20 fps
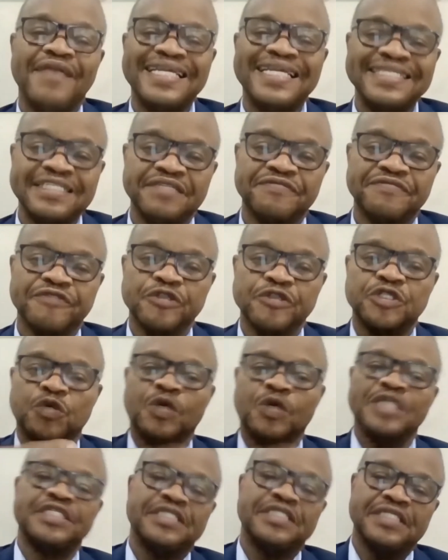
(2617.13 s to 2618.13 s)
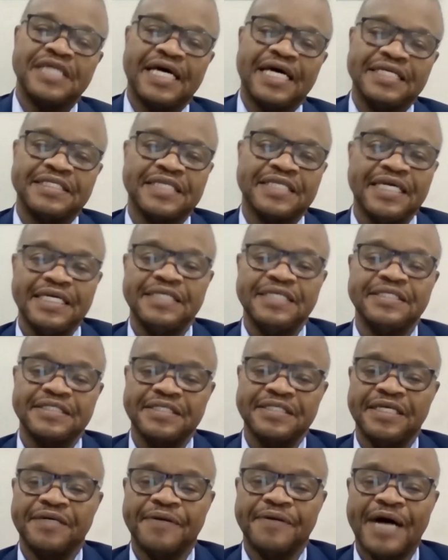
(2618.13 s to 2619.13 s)
is the first question I say is,
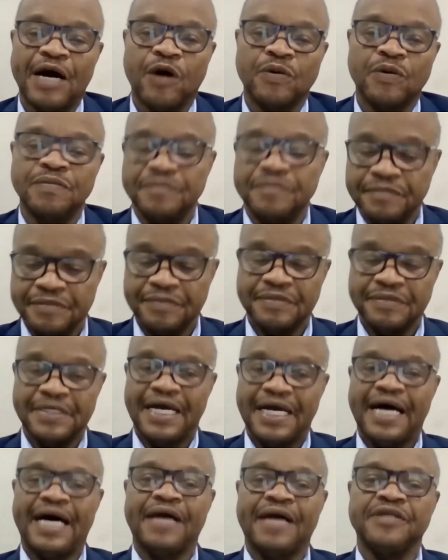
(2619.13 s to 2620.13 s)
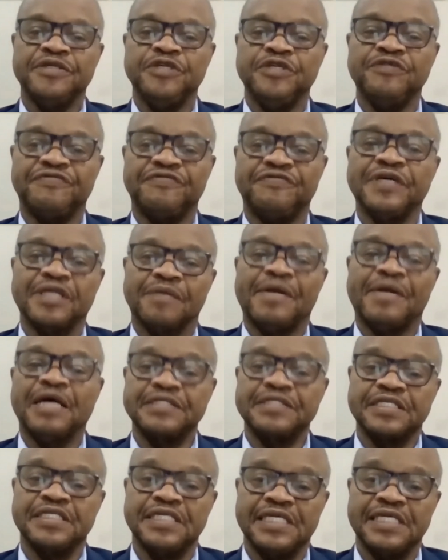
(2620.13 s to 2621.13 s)
how do you feel
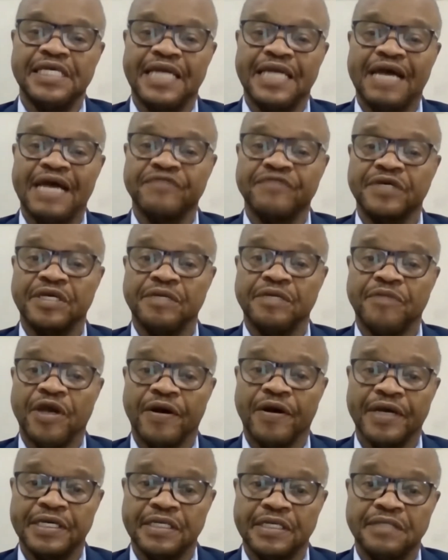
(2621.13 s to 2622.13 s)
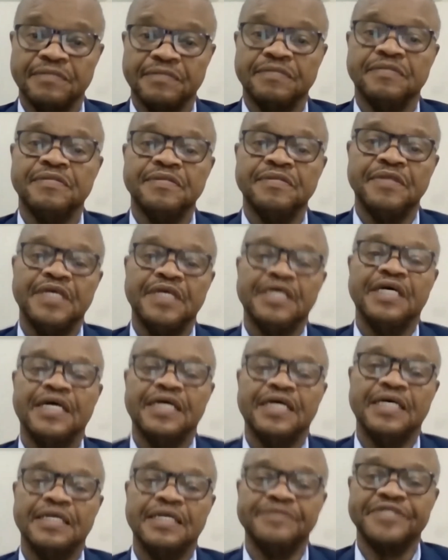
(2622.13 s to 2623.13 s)
about seeing an African-American
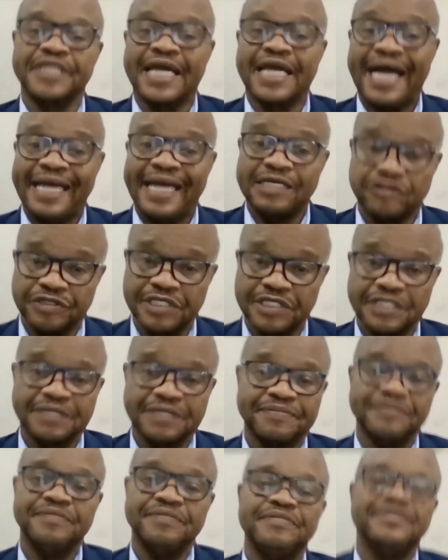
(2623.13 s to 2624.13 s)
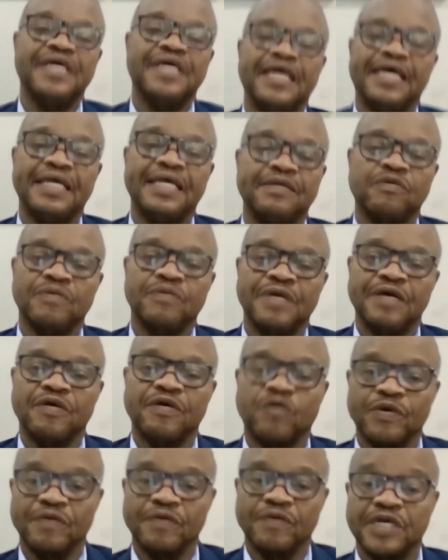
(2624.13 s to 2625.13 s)
psychiatrist? And
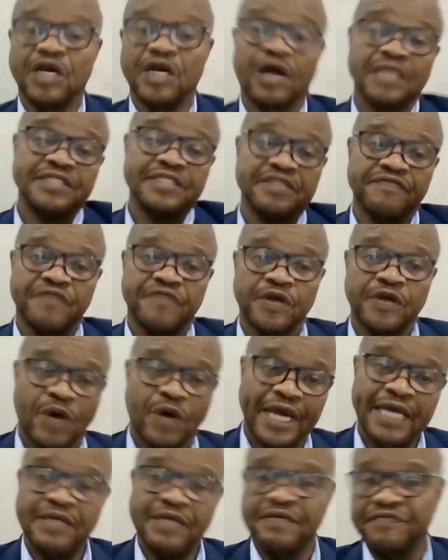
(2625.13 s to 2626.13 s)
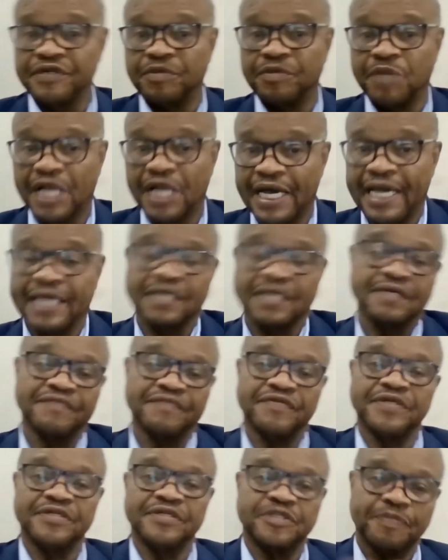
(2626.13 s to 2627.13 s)
regardless if they're white, if they're Black, if
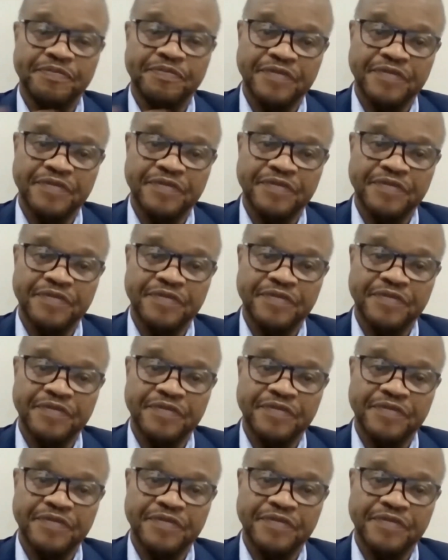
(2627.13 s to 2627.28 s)
there's,